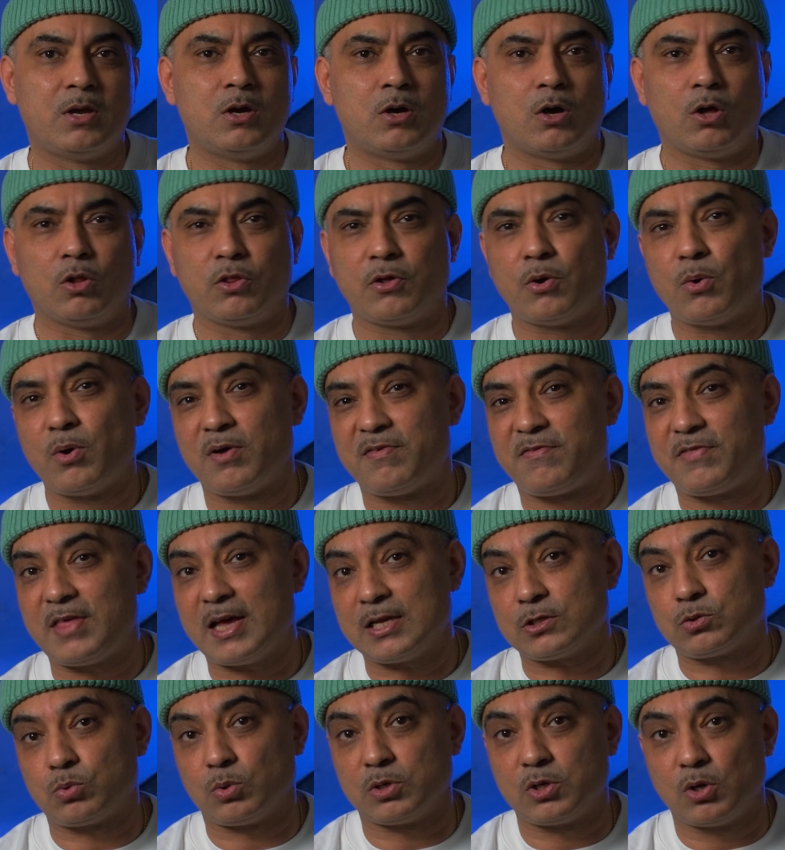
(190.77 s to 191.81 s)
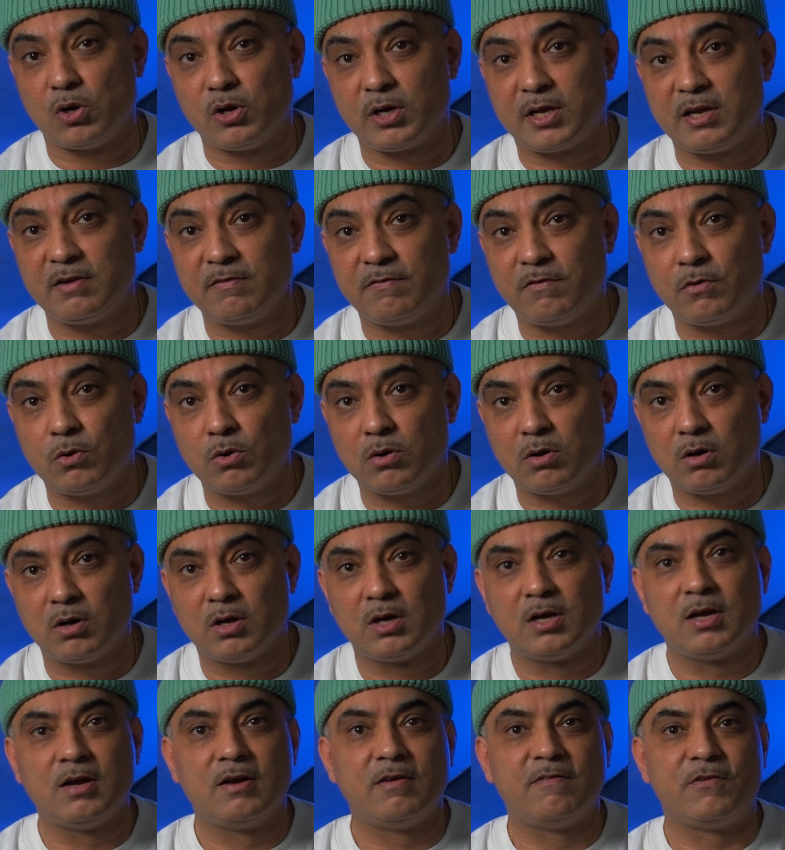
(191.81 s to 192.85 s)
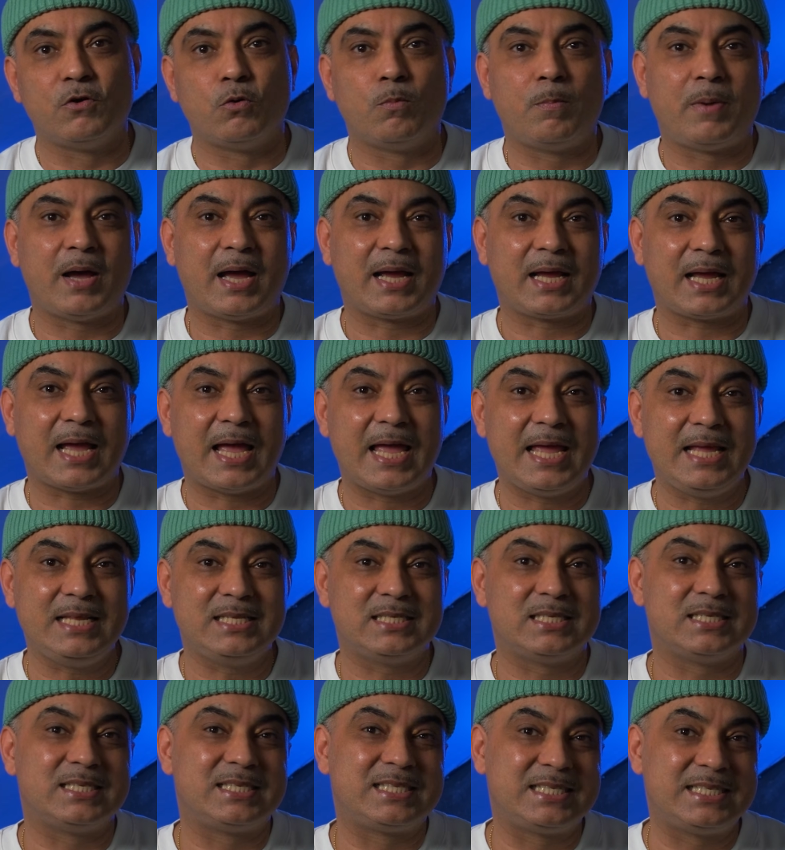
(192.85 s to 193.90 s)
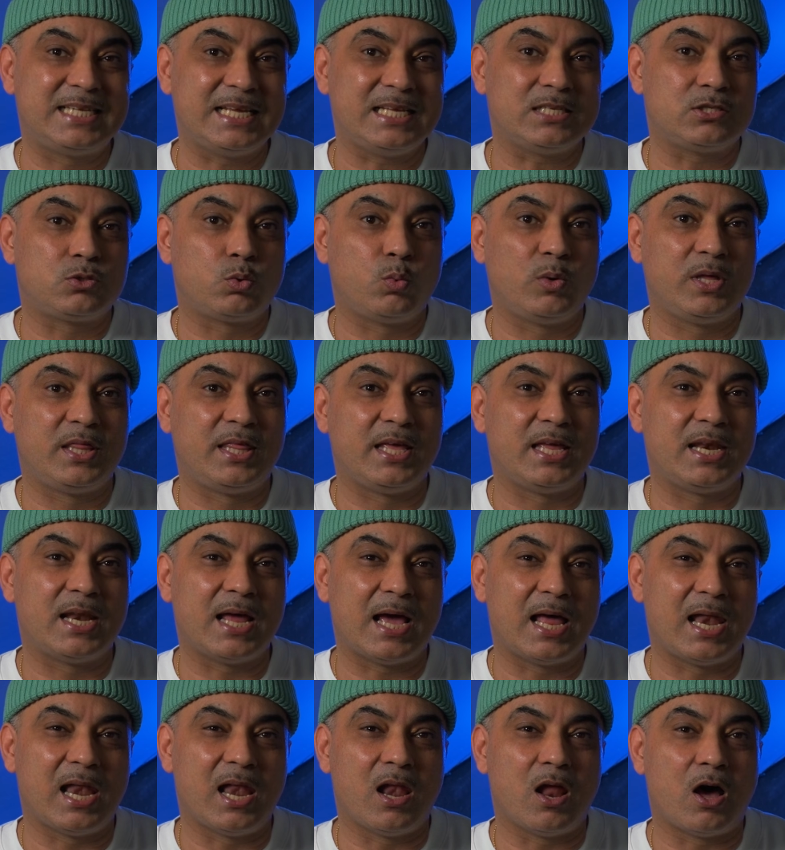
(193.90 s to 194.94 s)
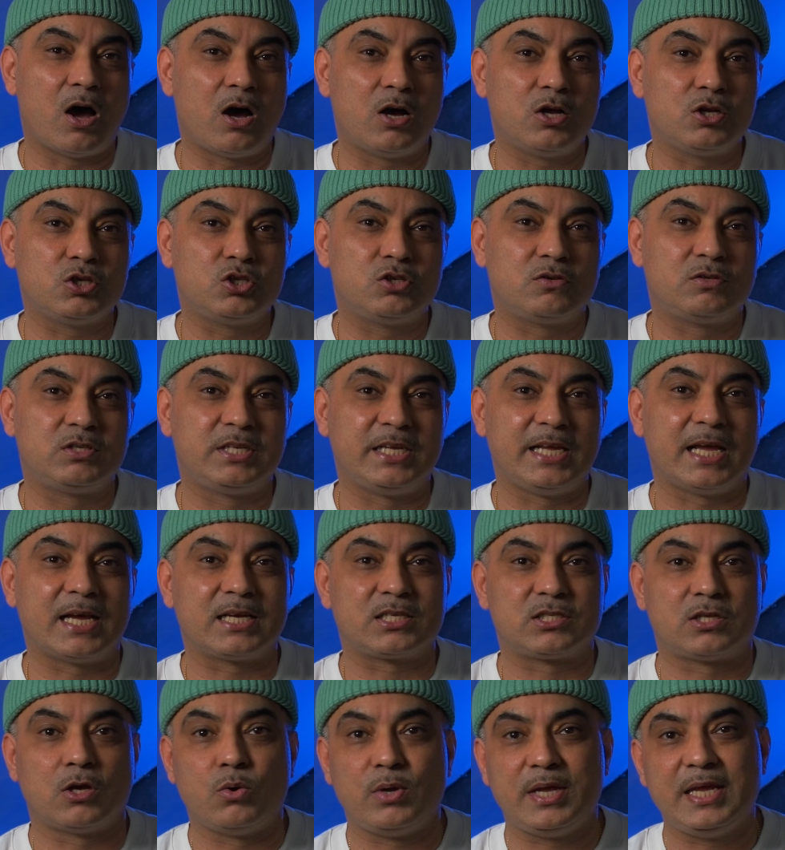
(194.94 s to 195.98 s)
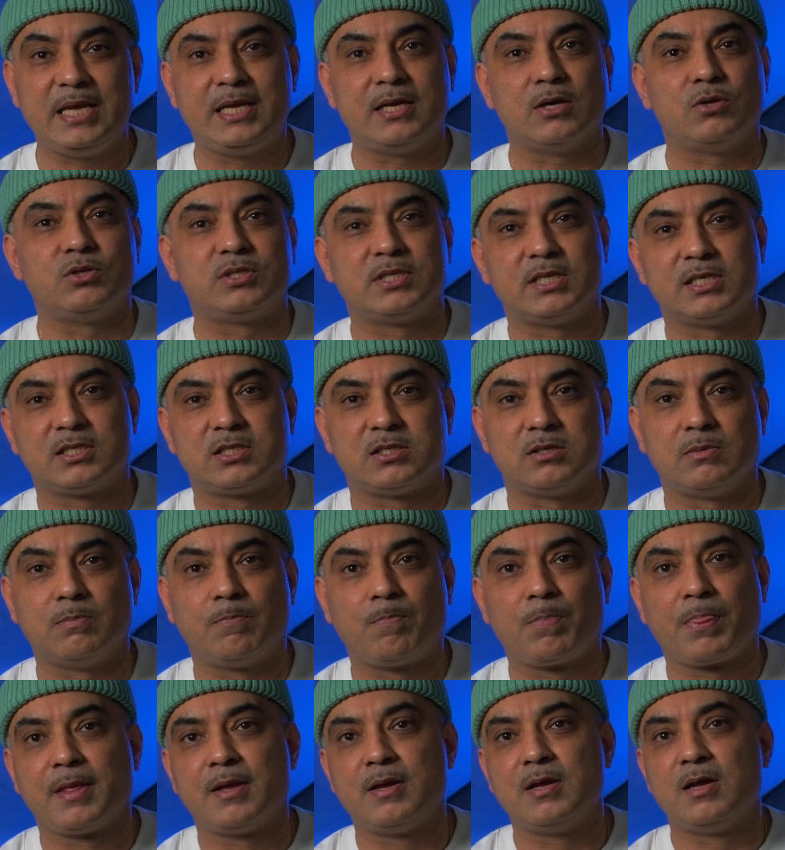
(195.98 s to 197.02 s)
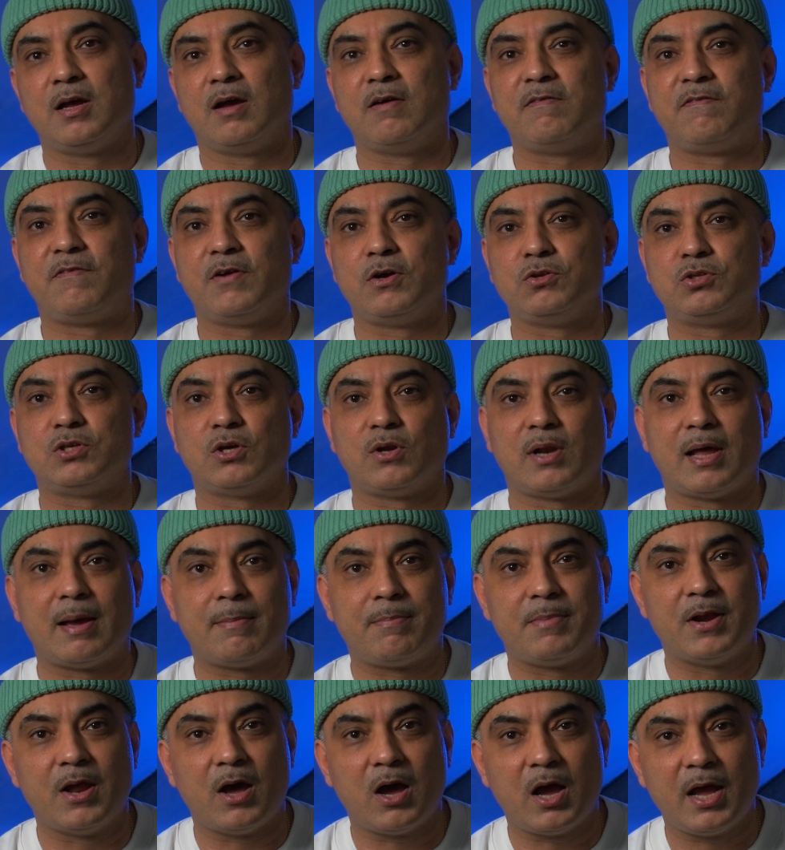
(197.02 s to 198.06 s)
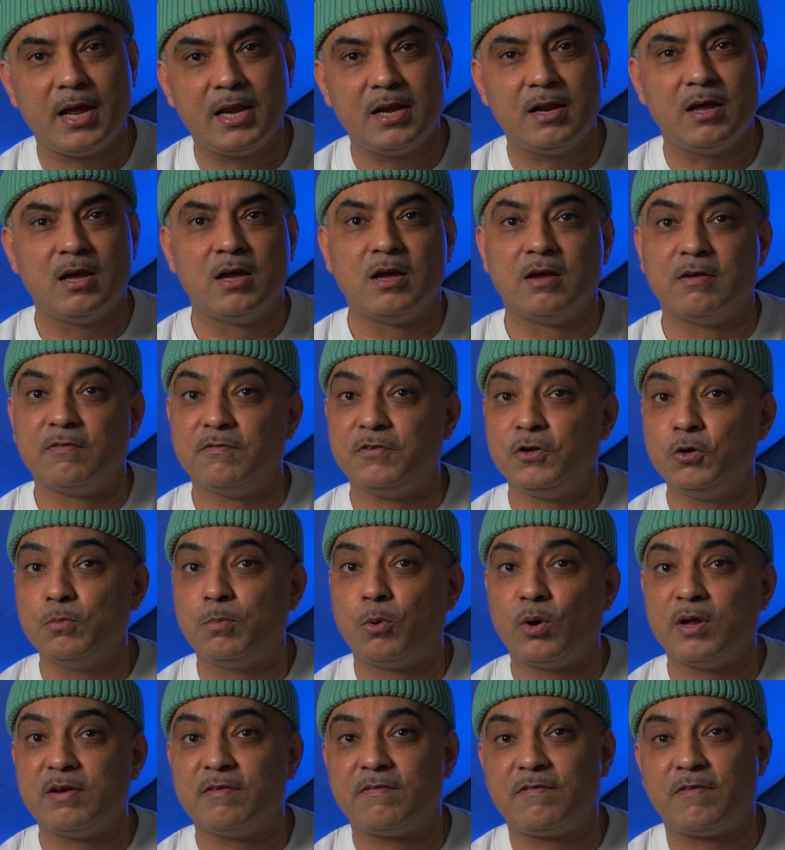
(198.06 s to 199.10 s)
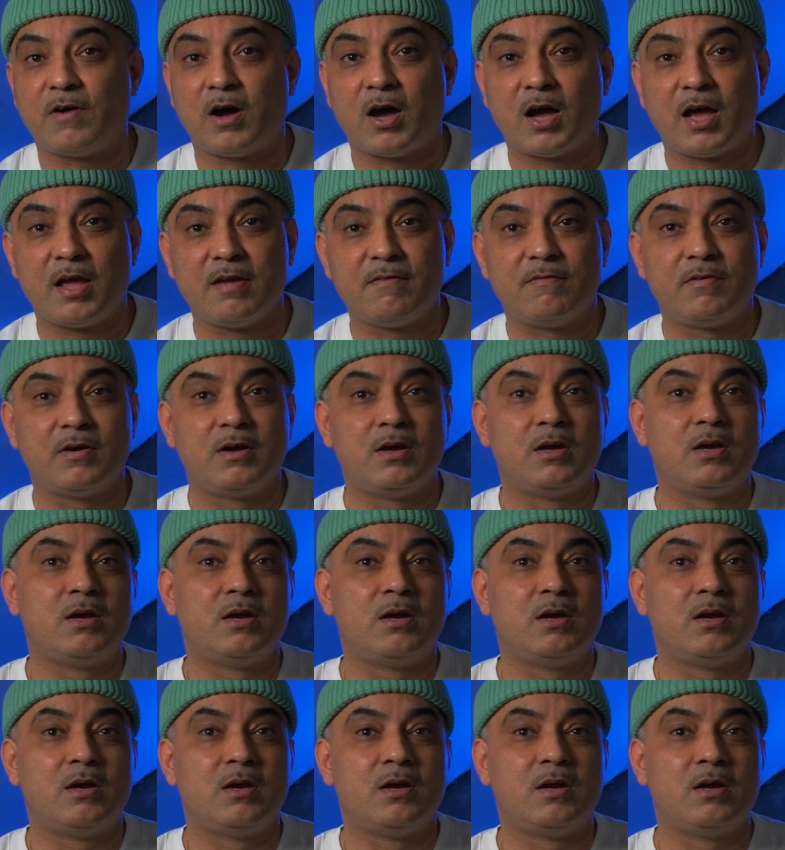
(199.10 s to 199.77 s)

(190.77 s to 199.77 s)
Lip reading: Although if that's what you're looking for, FilmPack 8 sits within a large DxO ecosystem of Photolab 9, Viewpoint 5,